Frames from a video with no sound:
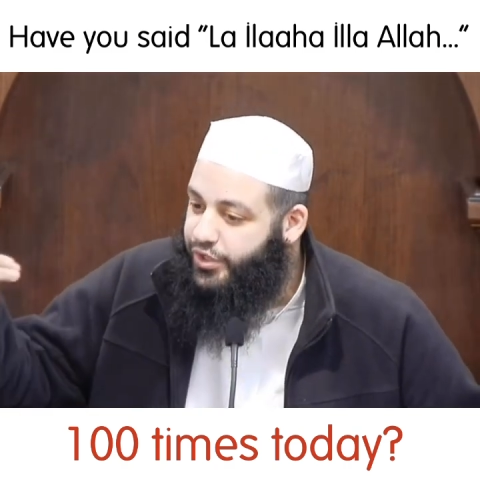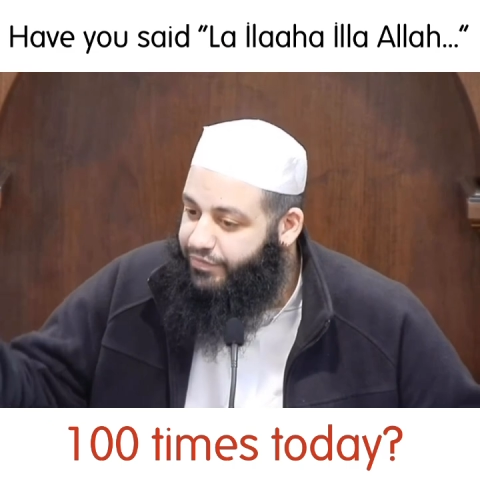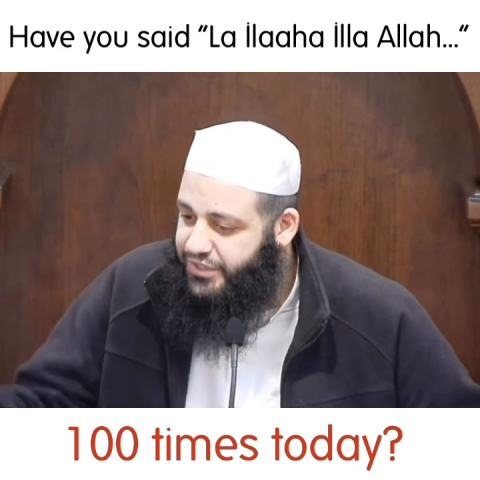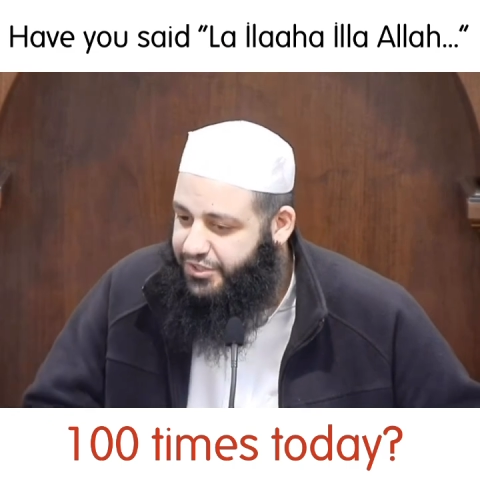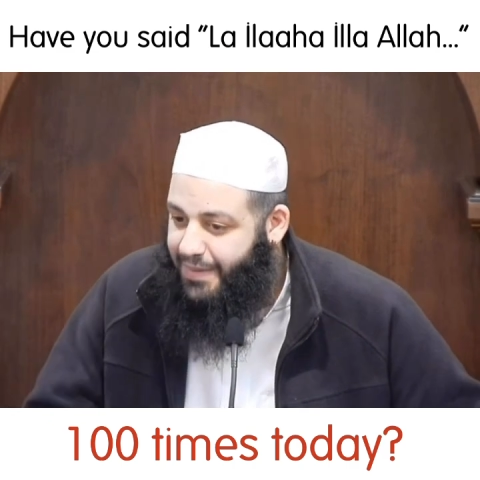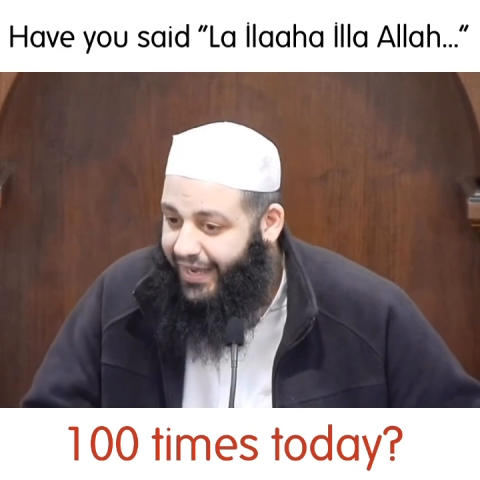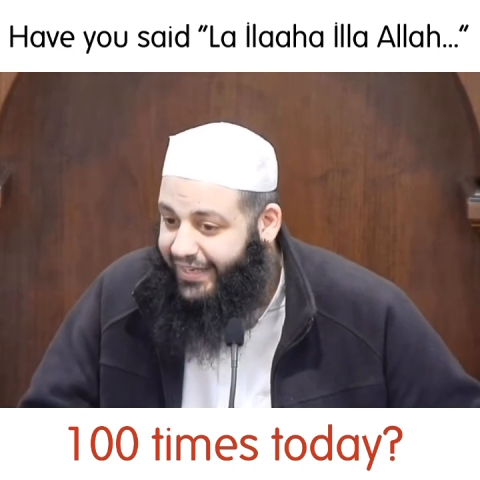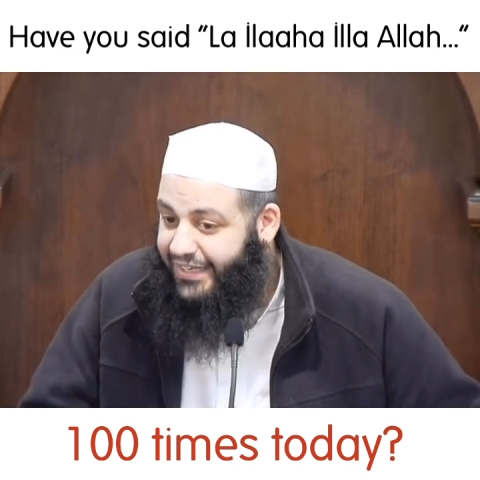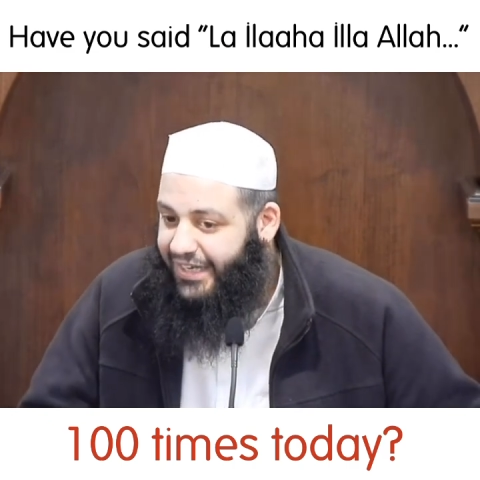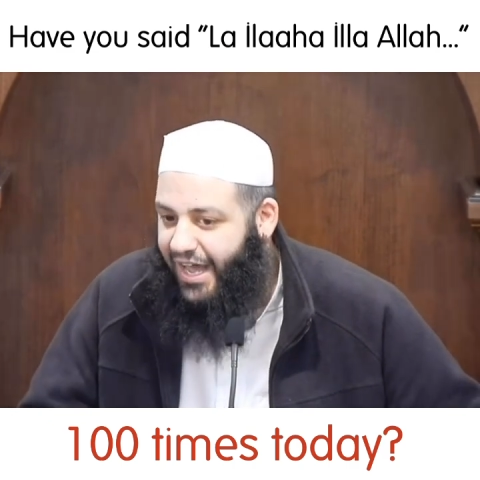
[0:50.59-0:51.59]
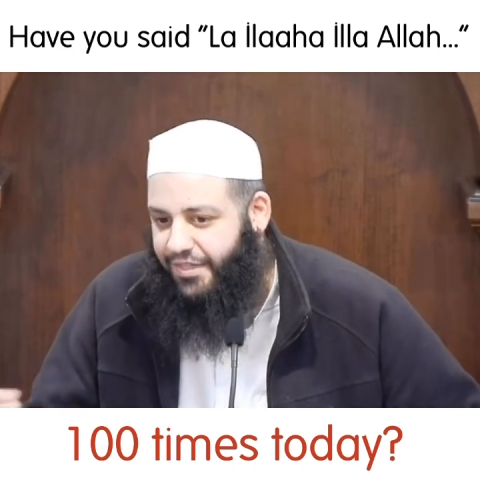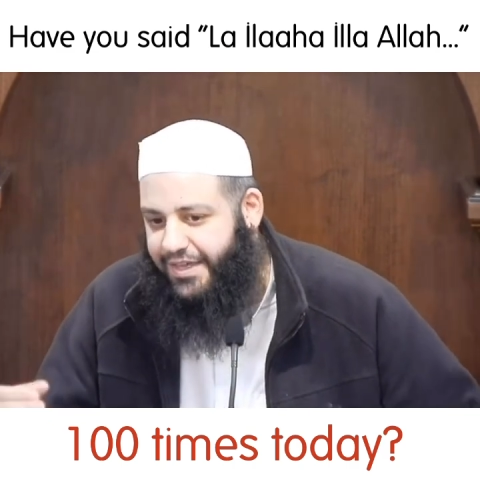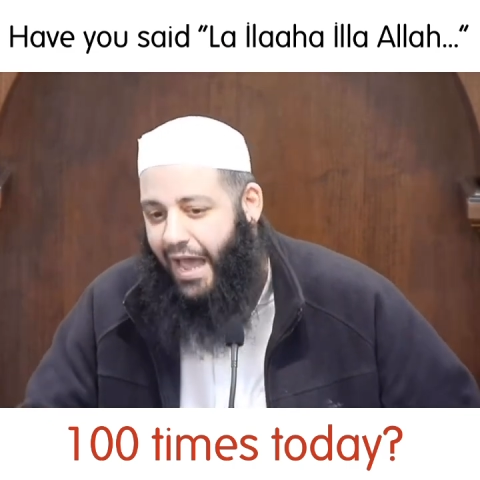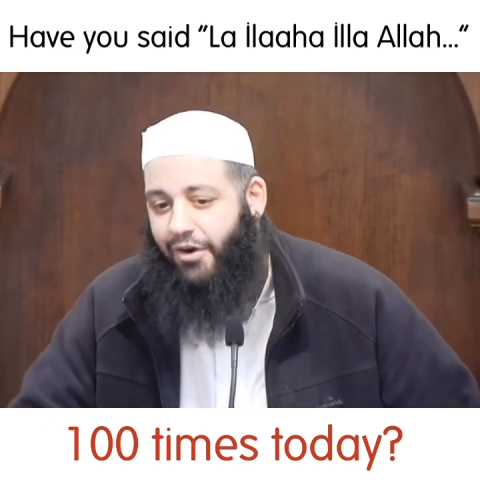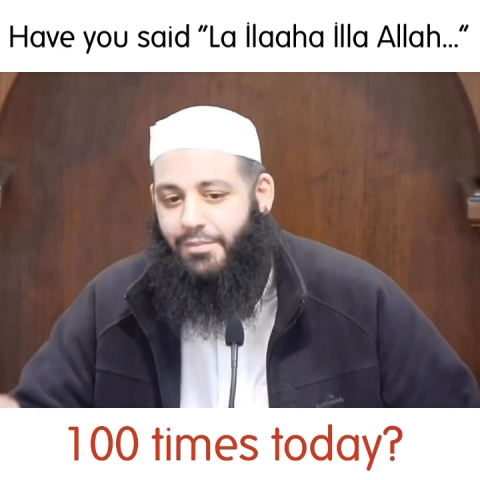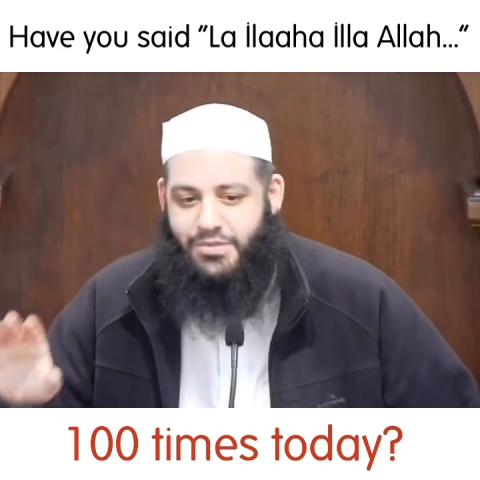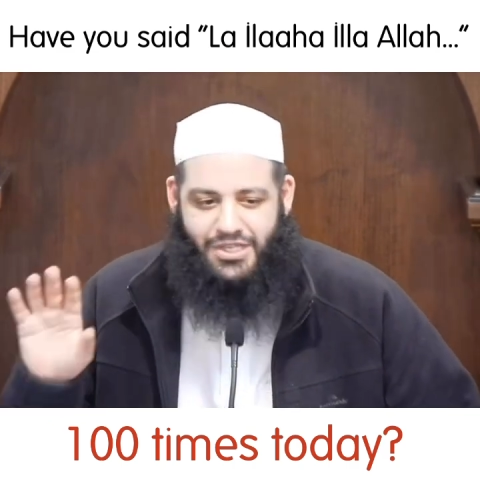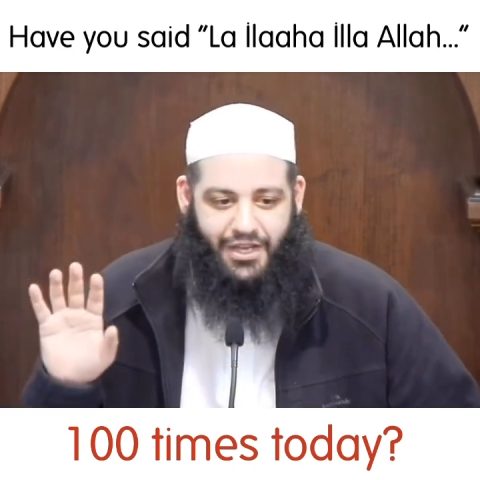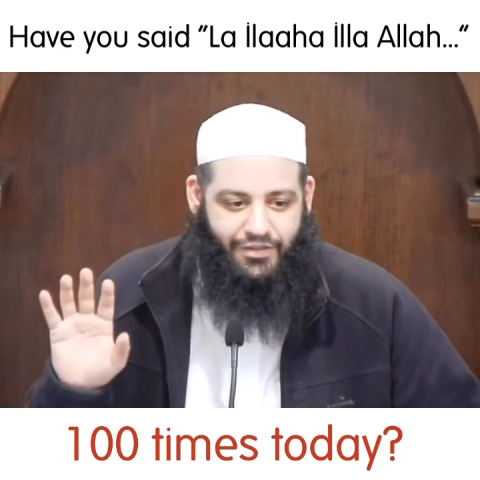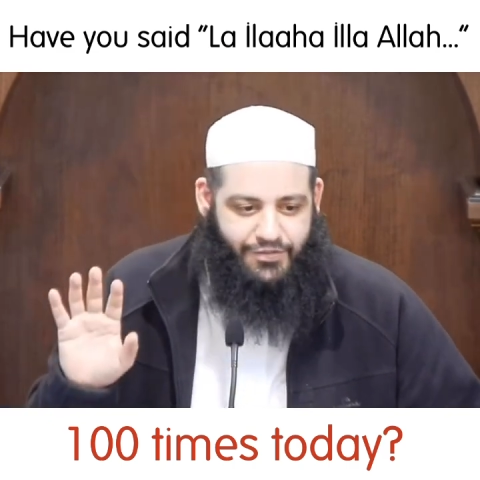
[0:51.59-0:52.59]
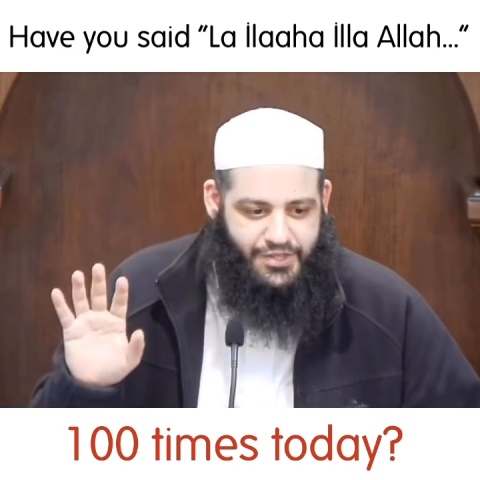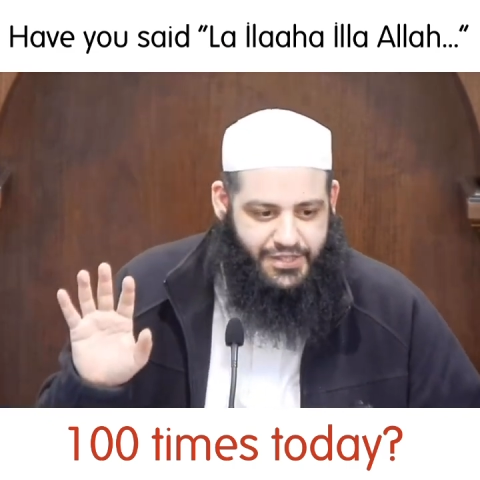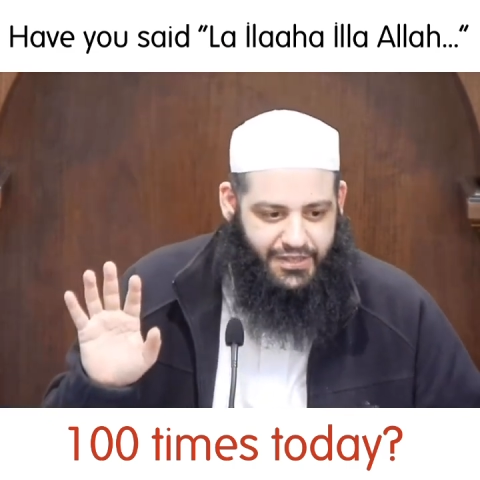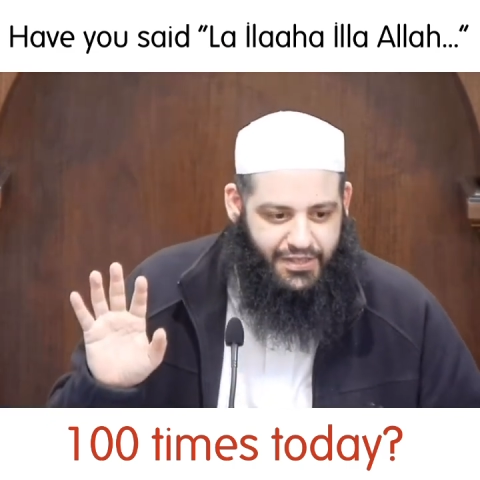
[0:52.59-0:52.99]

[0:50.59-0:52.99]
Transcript: of Ismail are the Arab slaves.